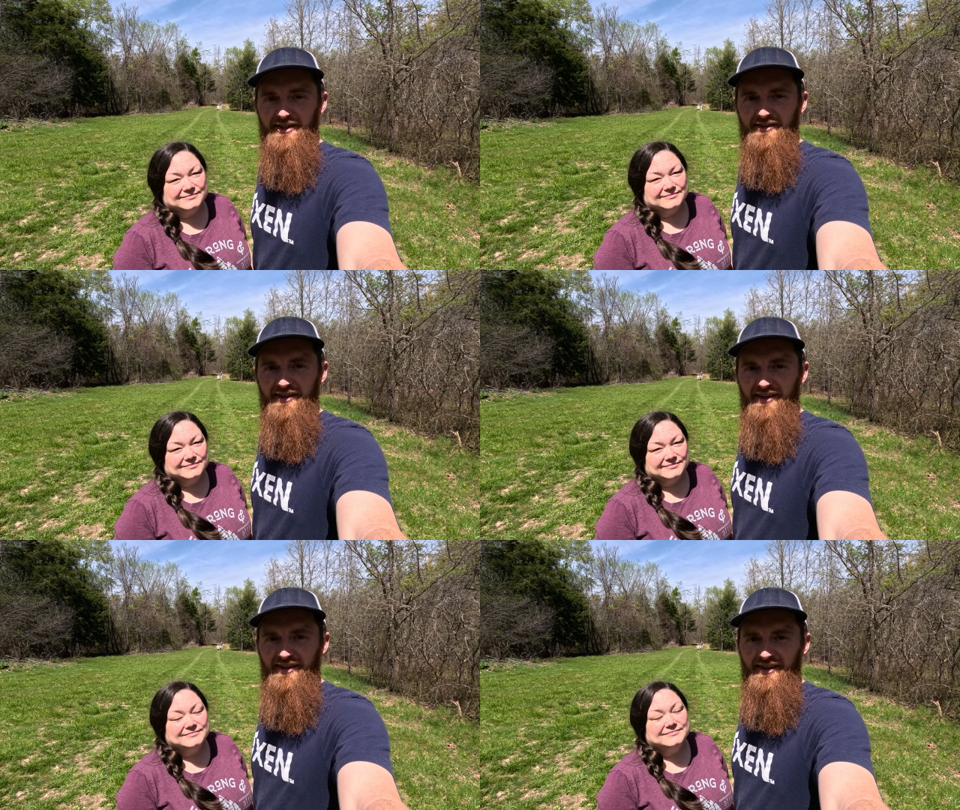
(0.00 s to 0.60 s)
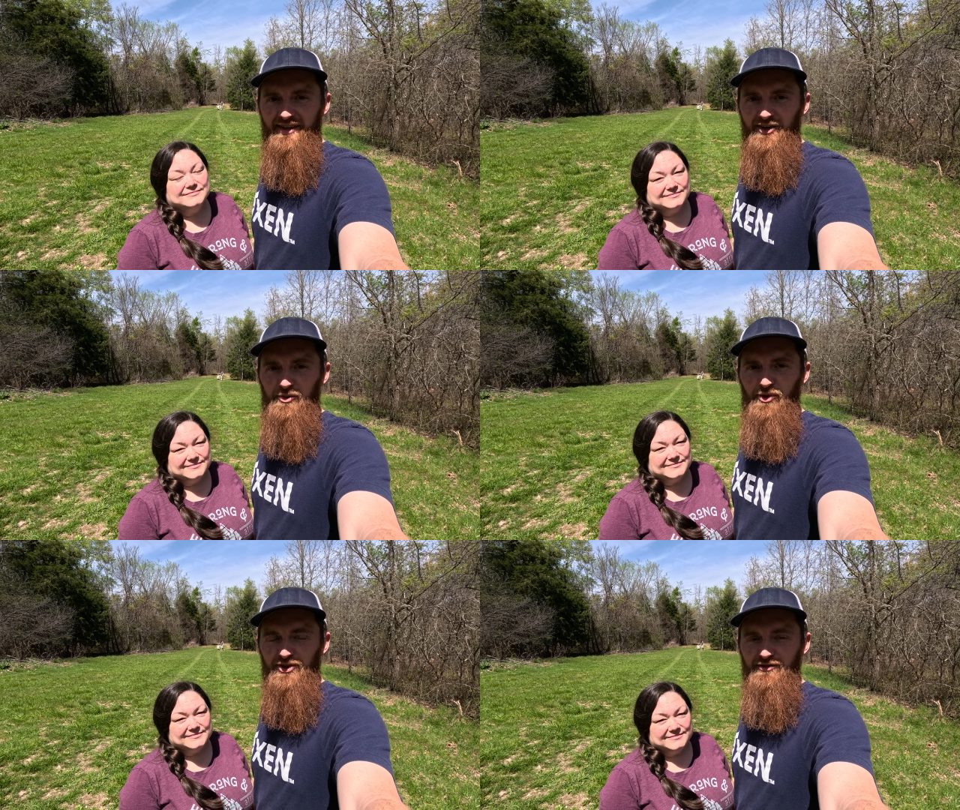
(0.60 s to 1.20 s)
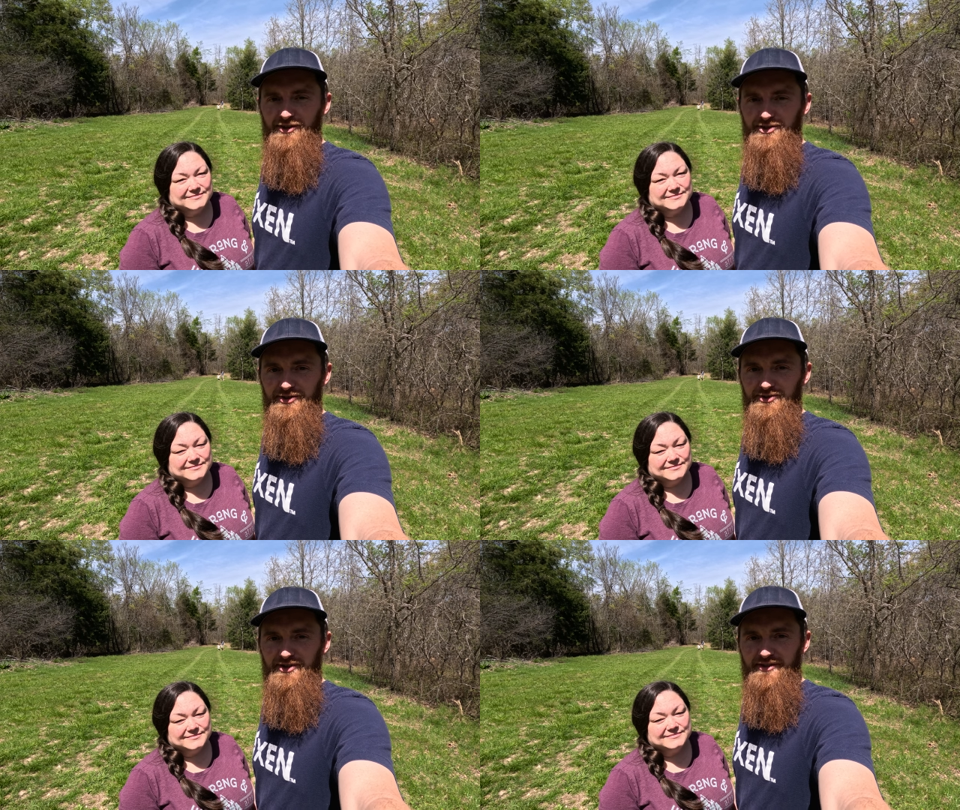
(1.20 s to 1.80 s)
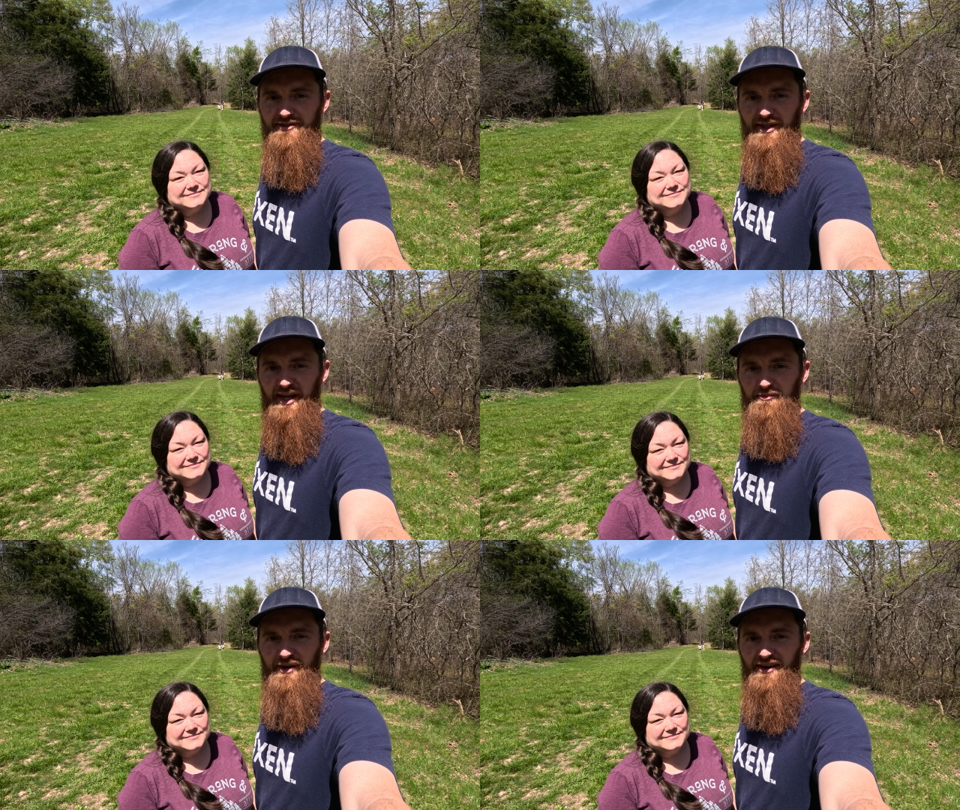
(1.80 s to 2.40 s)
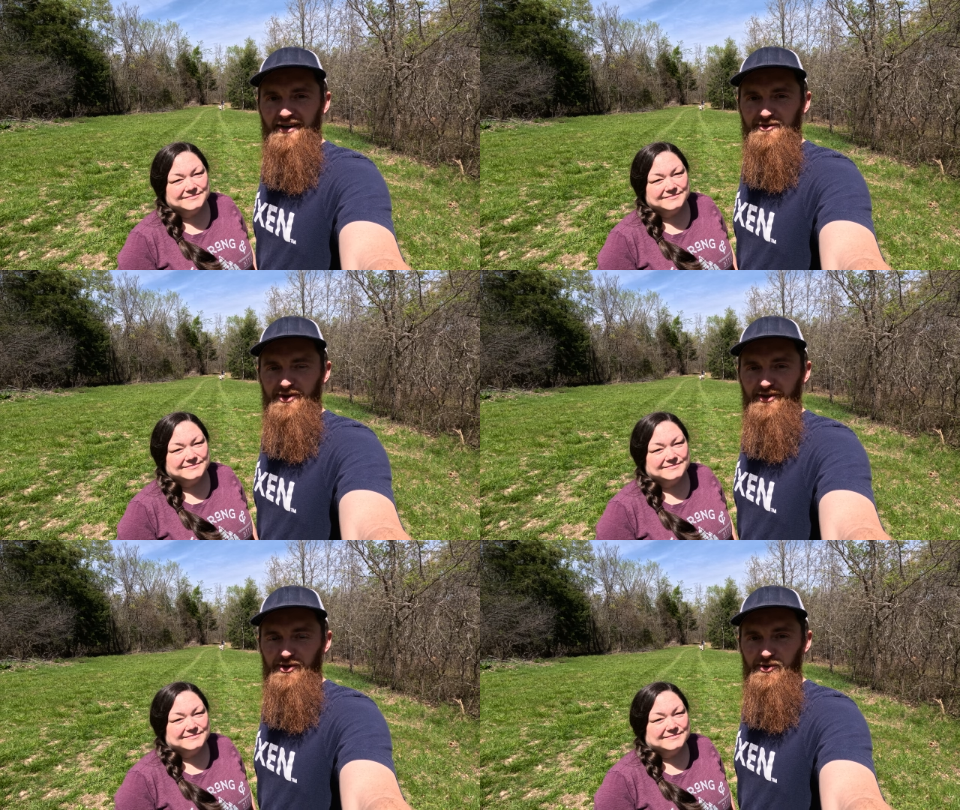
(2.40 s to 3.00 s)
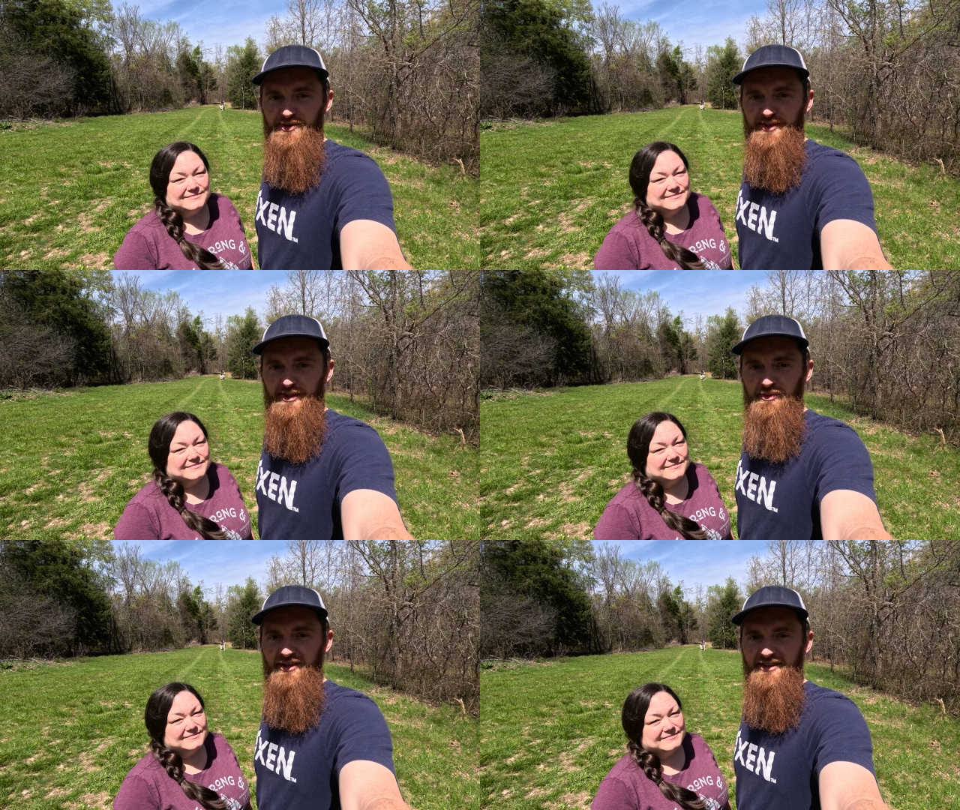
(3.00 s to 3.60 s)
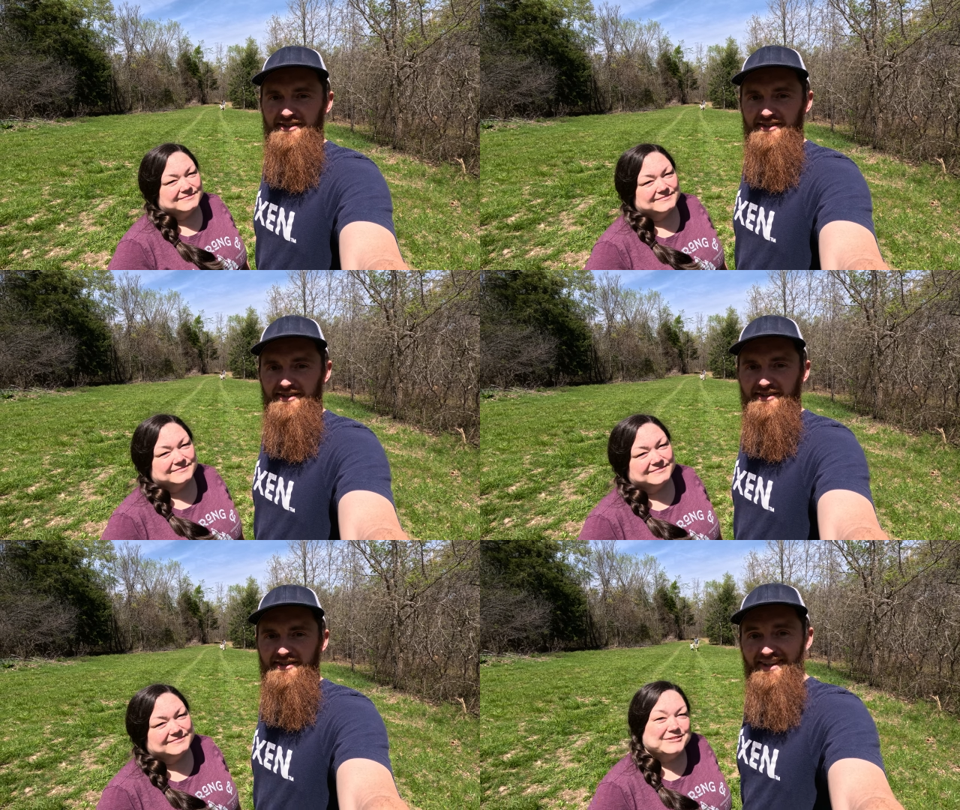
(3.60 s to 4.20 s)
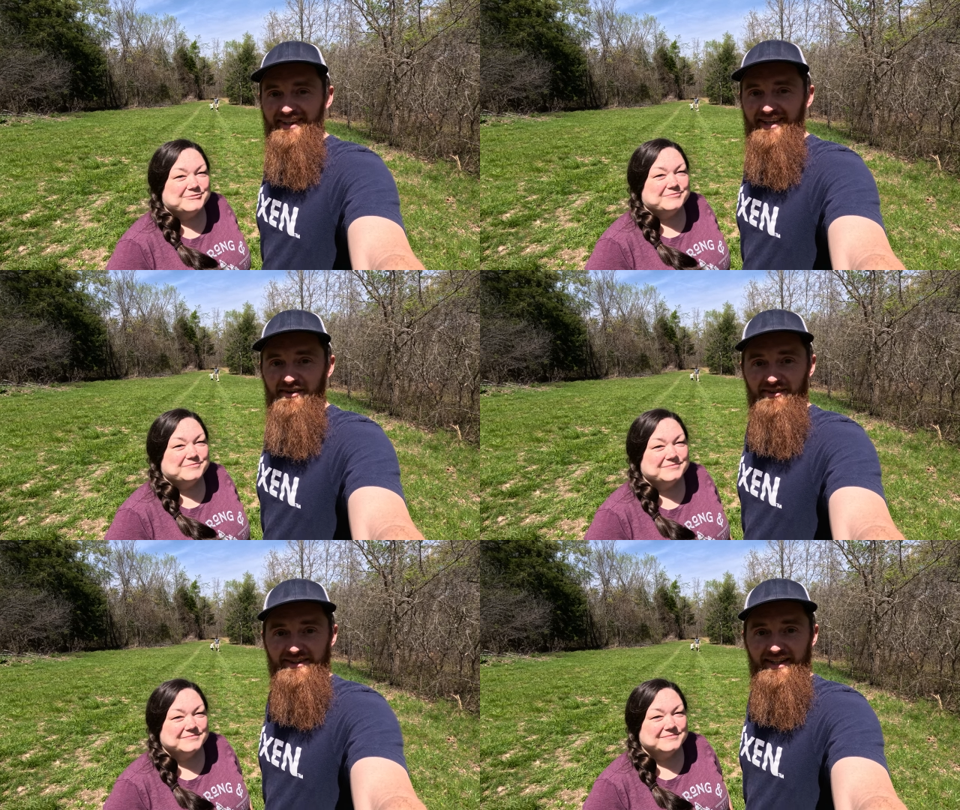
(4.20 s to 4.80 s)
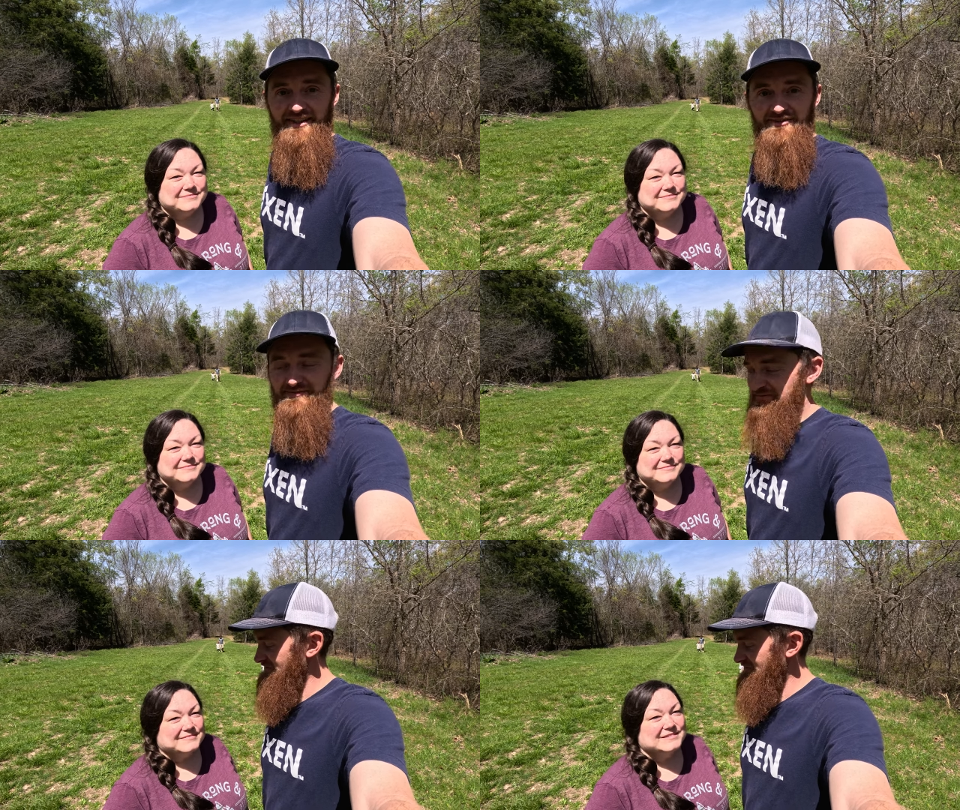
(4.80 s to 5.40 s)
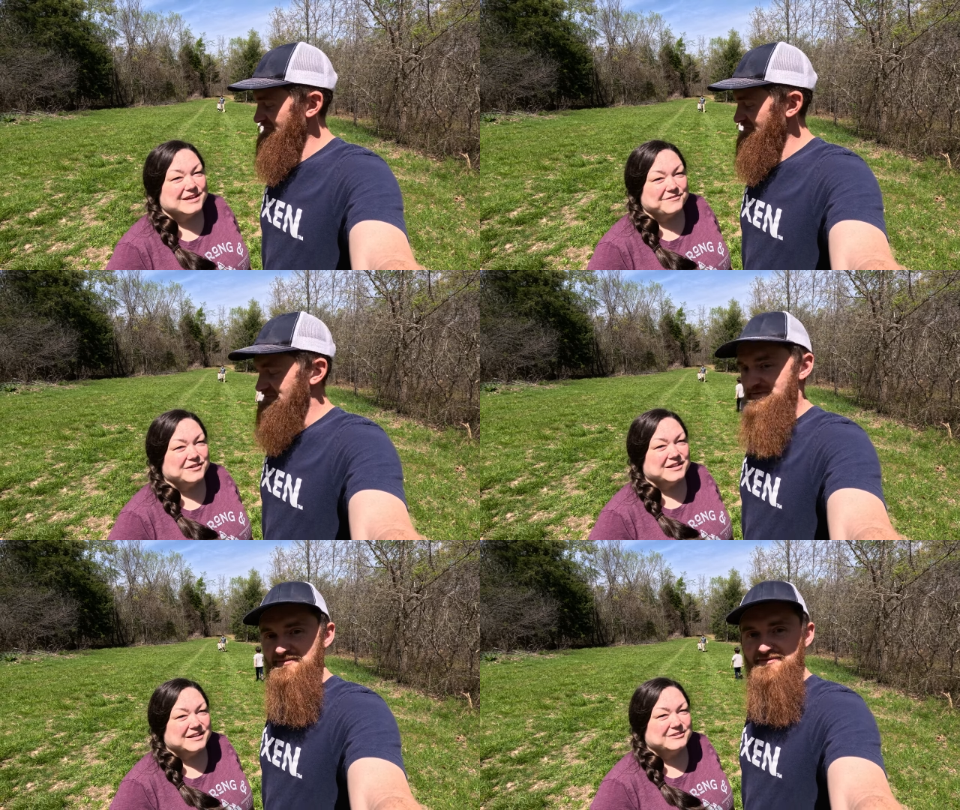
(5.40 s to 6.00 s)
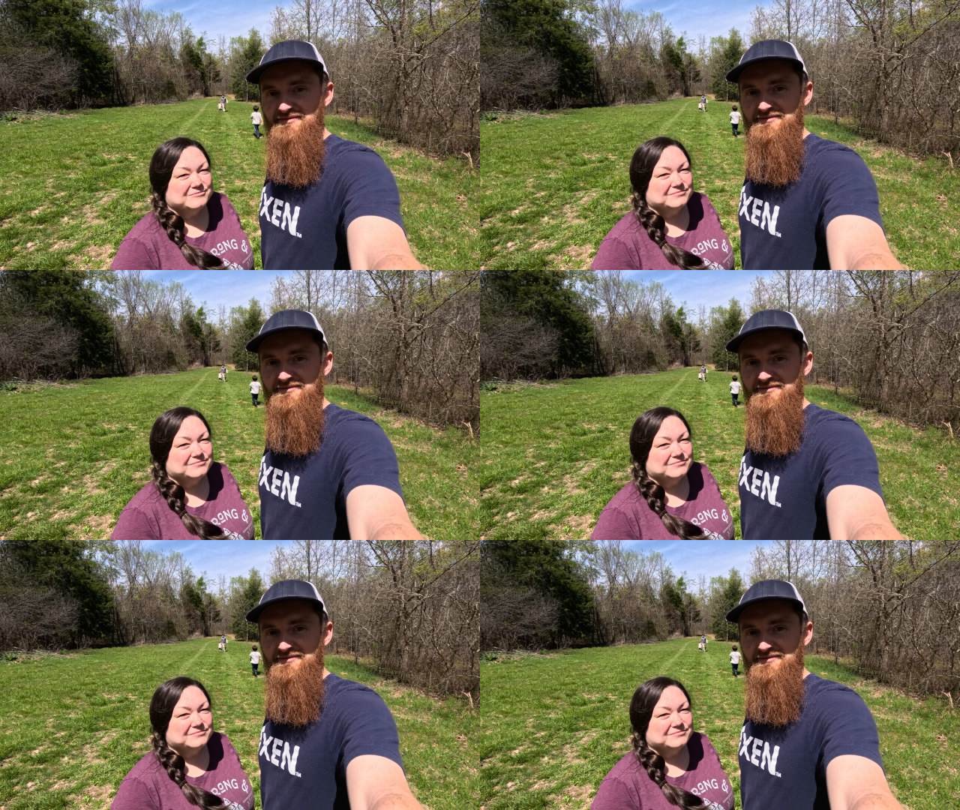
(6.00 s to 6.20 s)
Speaker 1: than, you know, the birth of our children and getting married is one of the coolest experiences that I've ever seen. Definitely.